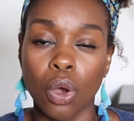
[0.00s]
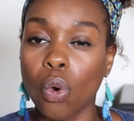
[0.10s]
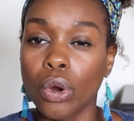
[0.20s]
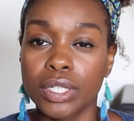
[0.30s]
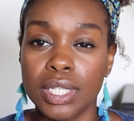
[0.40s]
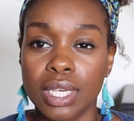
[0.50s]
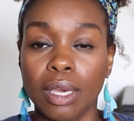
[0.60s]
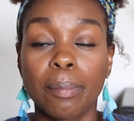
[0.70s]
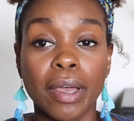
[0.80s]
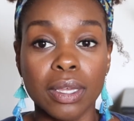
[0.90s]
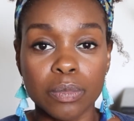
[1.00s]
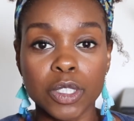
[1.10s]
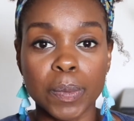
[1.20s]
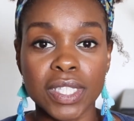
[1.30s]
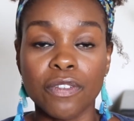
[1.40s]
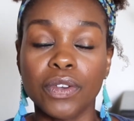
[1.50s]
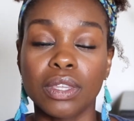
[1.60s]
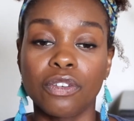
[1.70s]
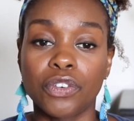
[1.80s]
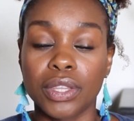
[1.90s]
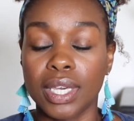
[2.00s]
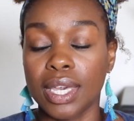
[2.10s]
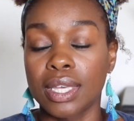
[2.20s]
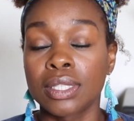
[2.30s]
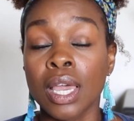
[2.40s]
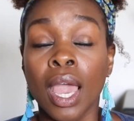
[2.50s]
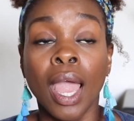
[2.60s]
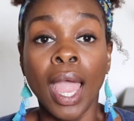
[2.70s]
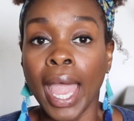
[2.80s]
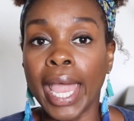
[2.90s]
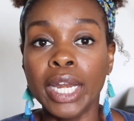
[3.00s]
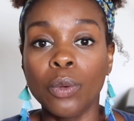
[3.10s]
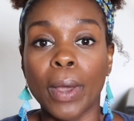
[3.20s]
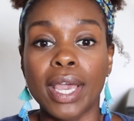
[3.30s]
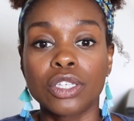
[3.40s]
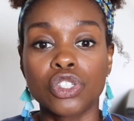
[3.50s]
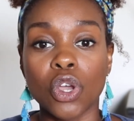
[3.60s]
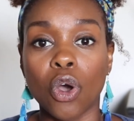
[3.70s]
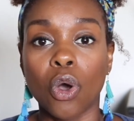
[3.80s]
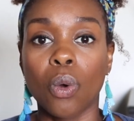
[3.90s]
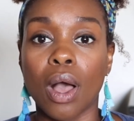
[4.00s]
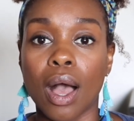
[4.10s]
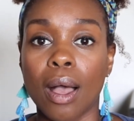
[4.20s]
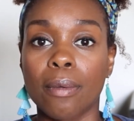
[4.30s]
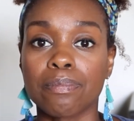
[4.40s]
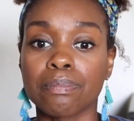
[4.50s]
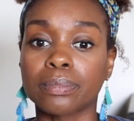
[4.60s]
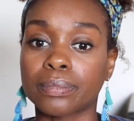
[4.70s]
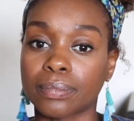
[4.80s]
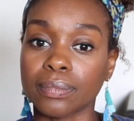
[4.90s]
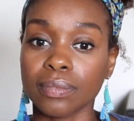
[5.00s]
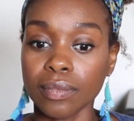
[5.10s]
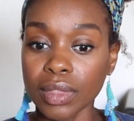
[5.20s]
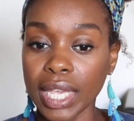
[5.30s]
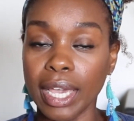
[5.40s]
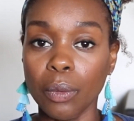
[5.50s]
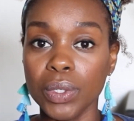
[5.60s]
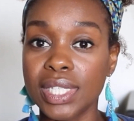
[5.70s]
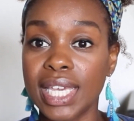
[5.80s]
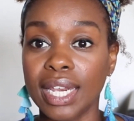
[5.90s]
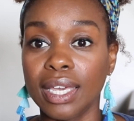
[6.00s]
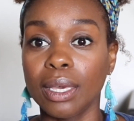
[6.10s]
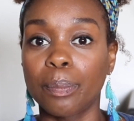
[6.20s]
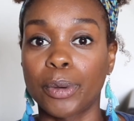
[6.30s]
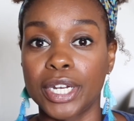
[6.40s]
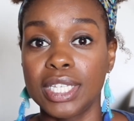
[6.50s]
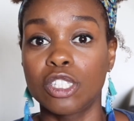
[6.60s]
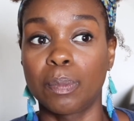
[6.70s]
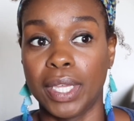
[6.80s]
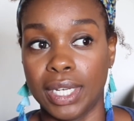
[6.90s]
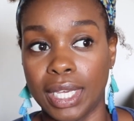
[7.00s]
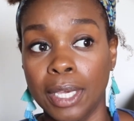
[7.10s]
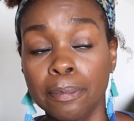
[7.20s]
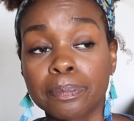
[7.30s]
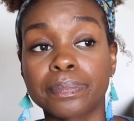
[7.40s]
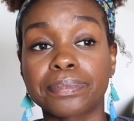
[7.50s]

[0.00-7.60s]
or tea, but specifically for the kids. Anyway, so it was getting pretty spendy.